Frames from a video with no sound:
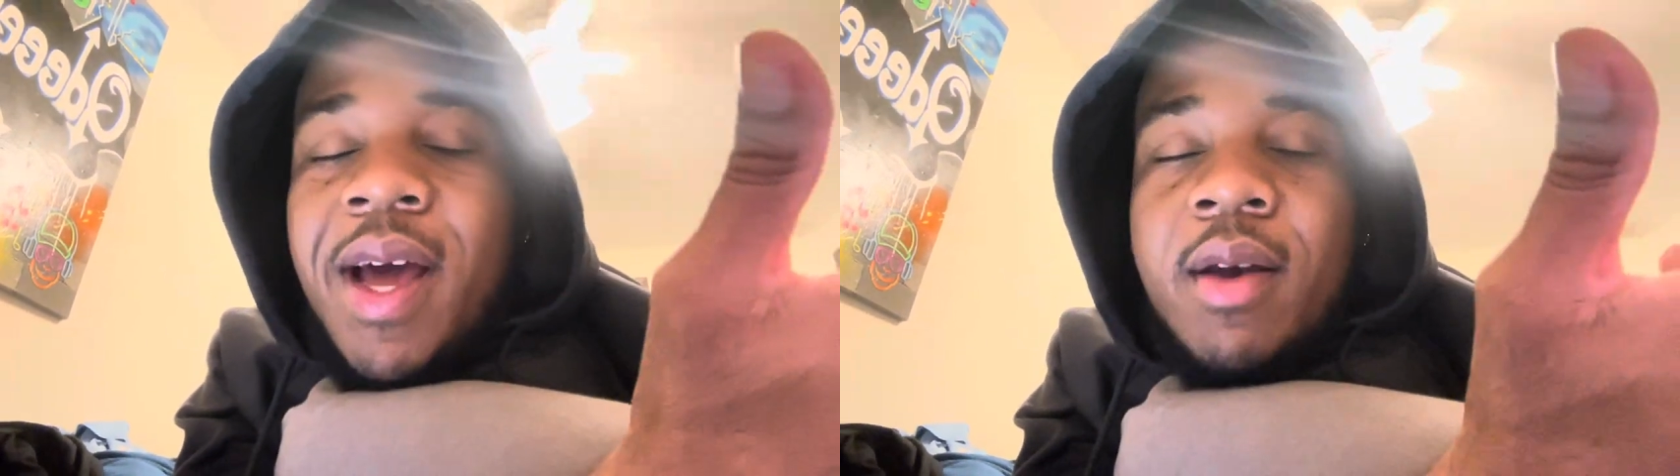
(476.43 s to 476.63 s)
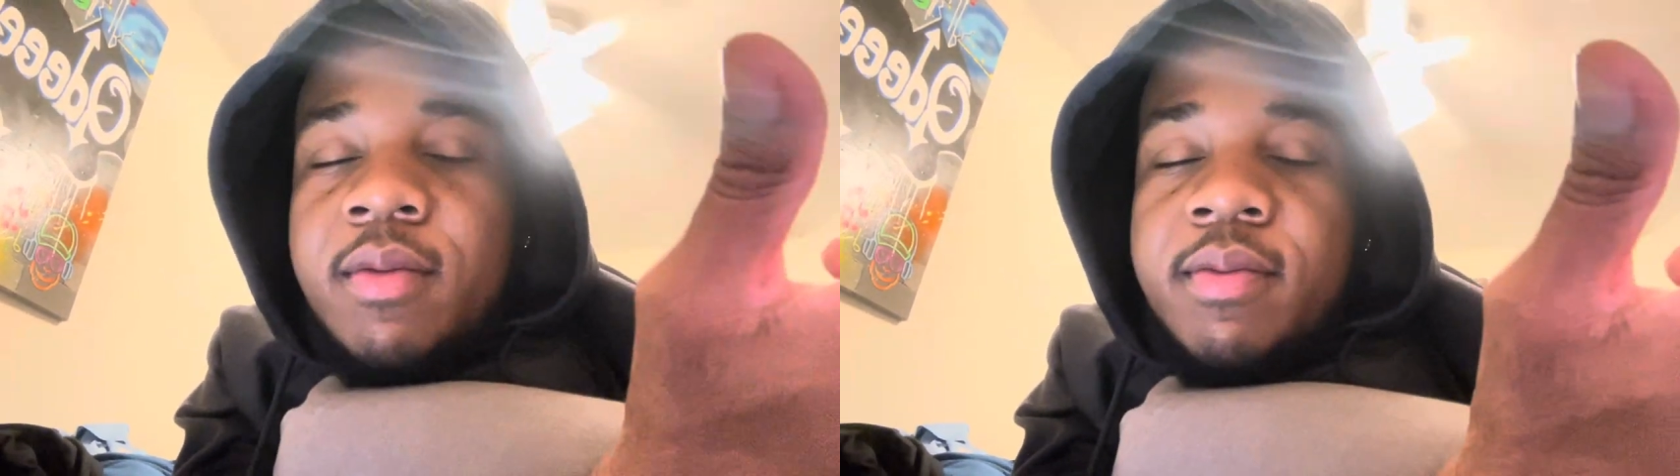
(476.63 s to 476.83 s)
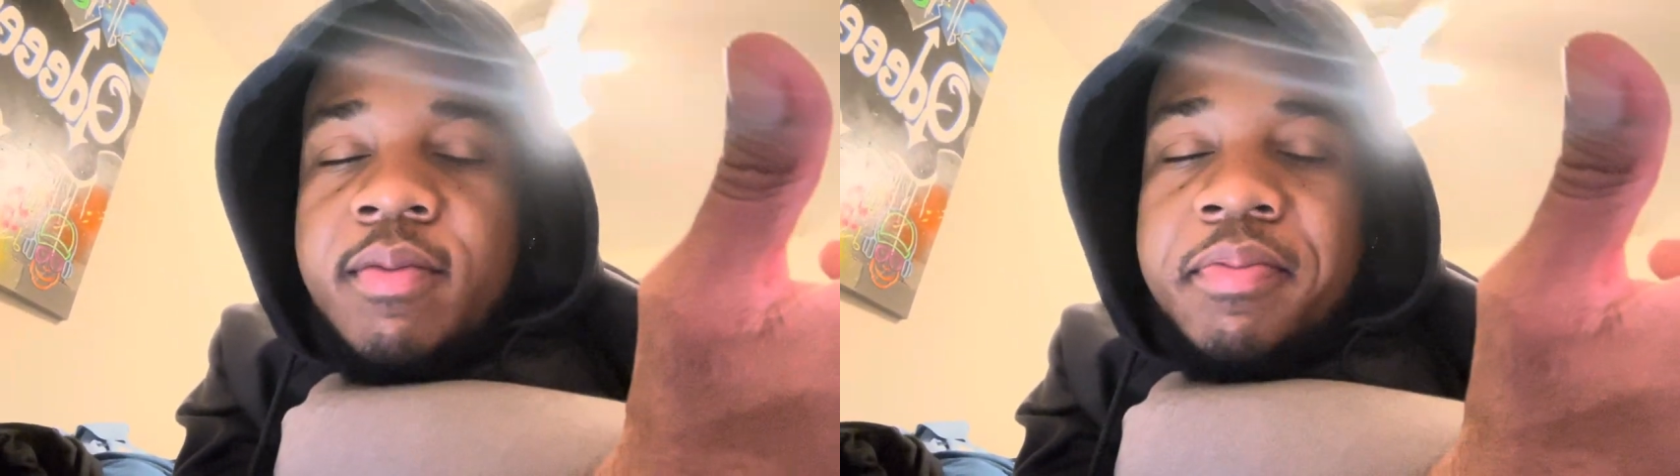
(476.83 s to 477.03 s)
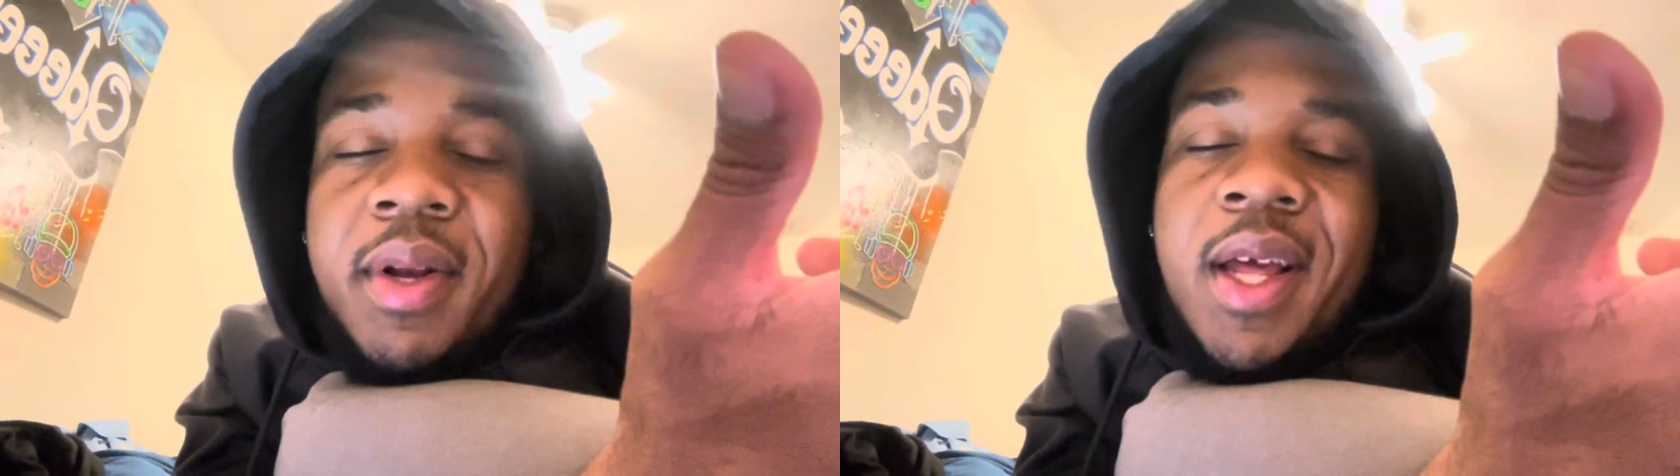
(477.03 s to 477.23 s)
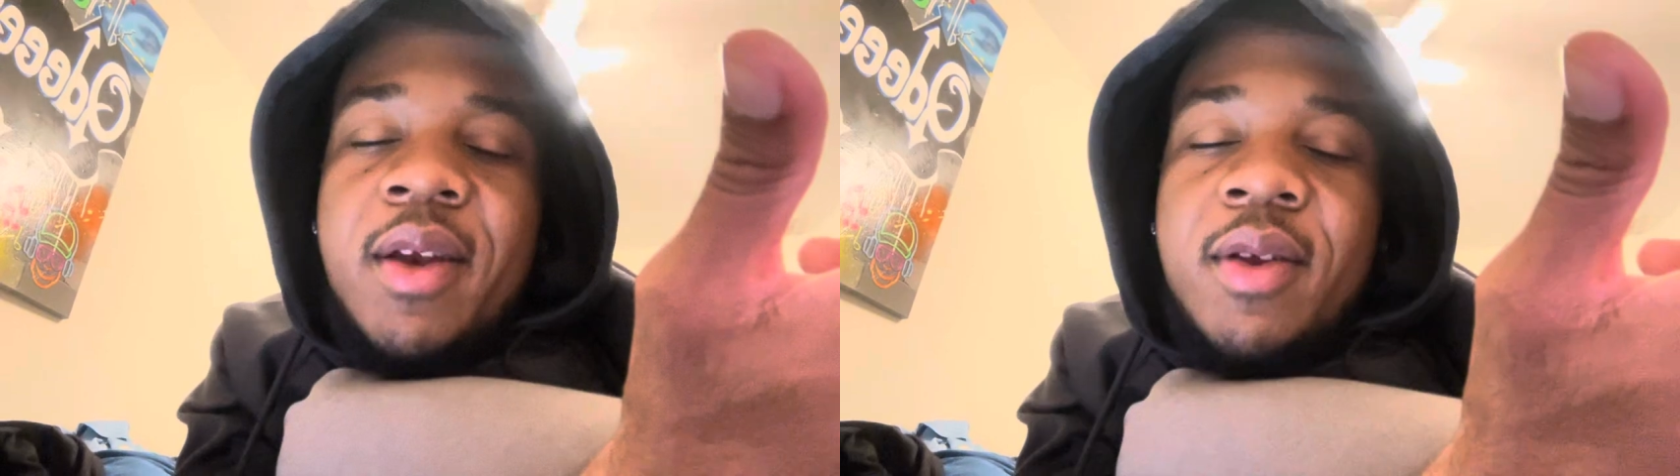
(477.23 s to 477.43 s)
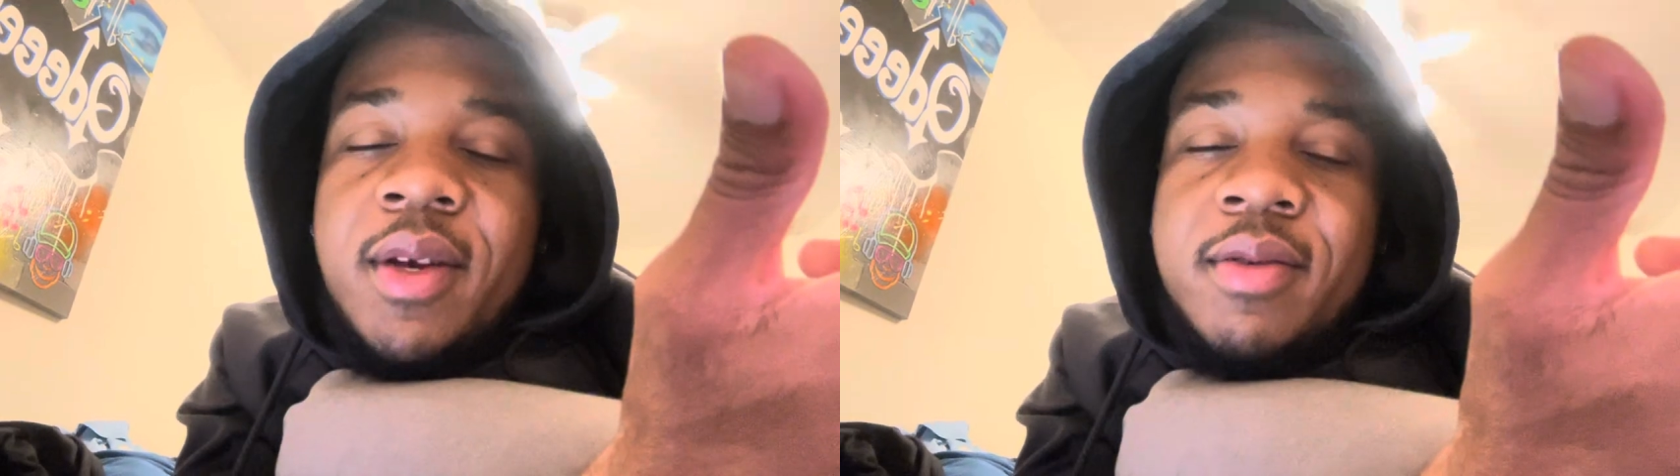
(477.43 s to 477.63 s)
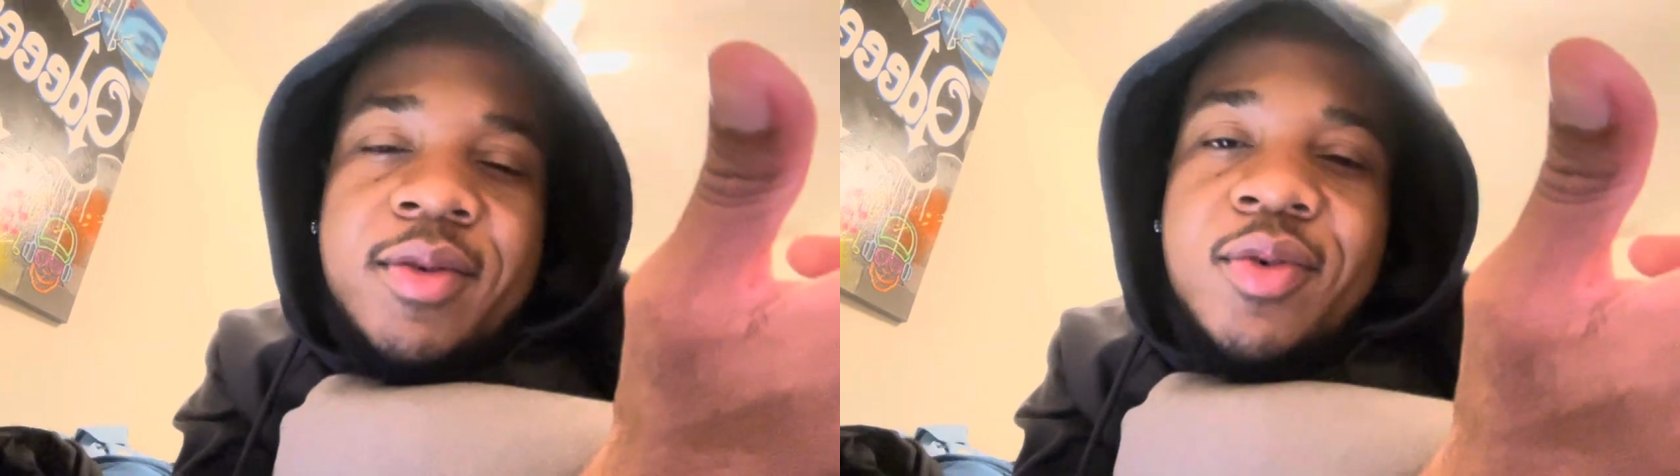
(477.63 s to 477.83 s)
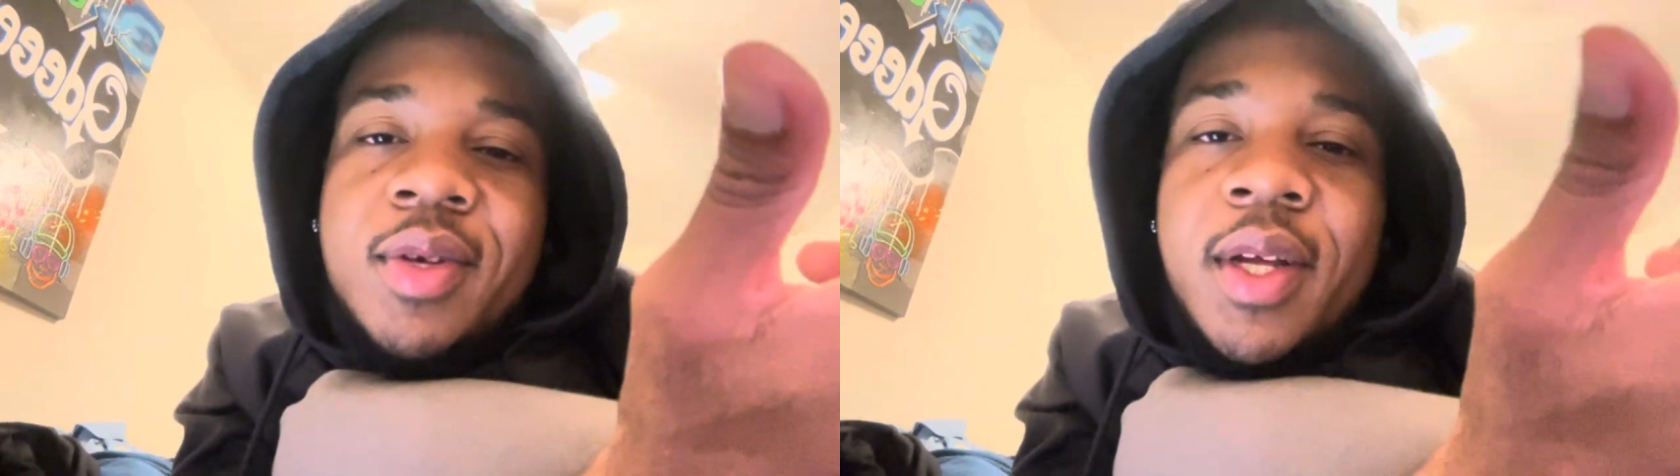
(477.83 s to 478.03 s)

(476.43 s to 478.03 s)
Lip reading: I don't plan on doing that,